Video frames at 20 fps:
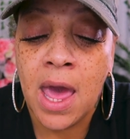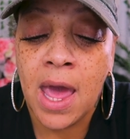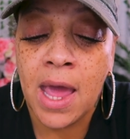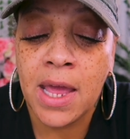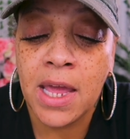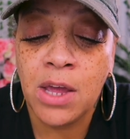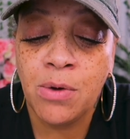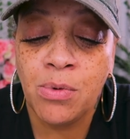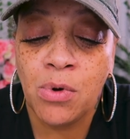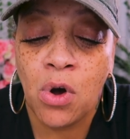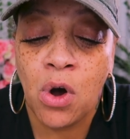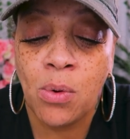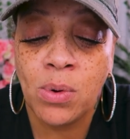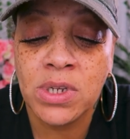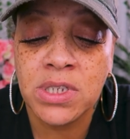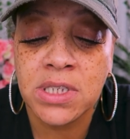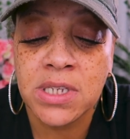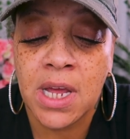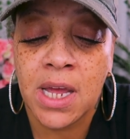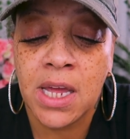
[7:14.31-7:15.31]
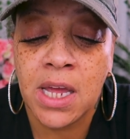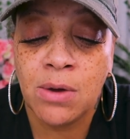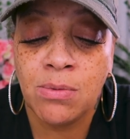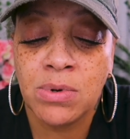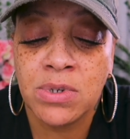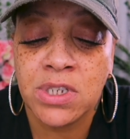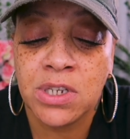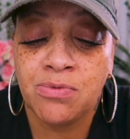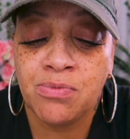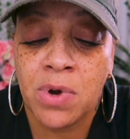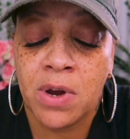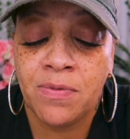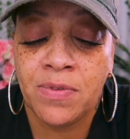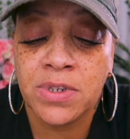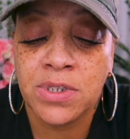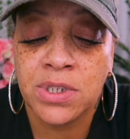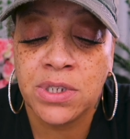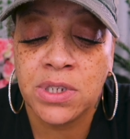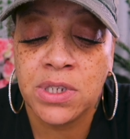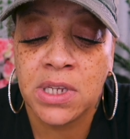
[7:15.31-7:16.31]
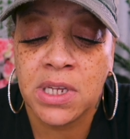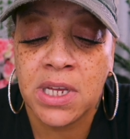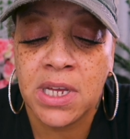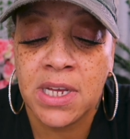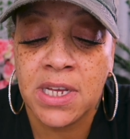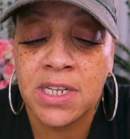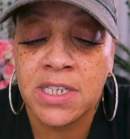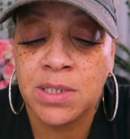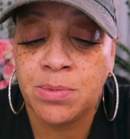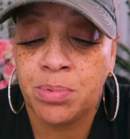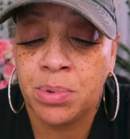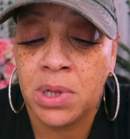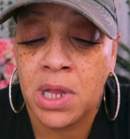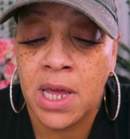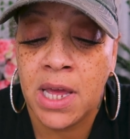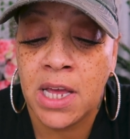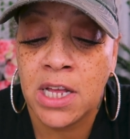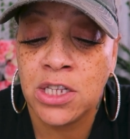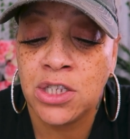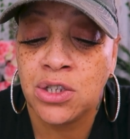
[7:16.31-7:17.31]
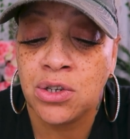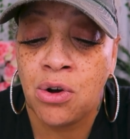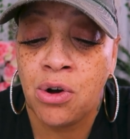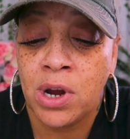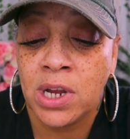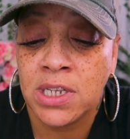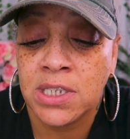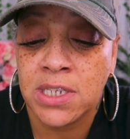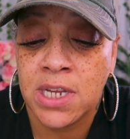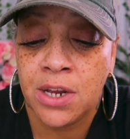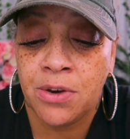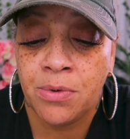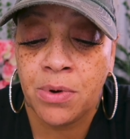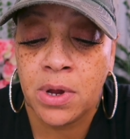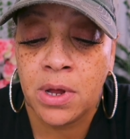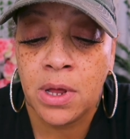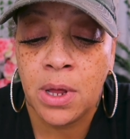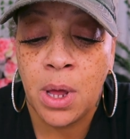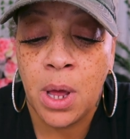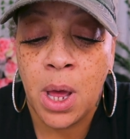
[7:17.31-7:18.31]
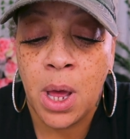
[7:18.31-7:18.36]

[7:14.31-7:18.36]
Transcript: and he would always say it was in reference to the kids, plans, or etc.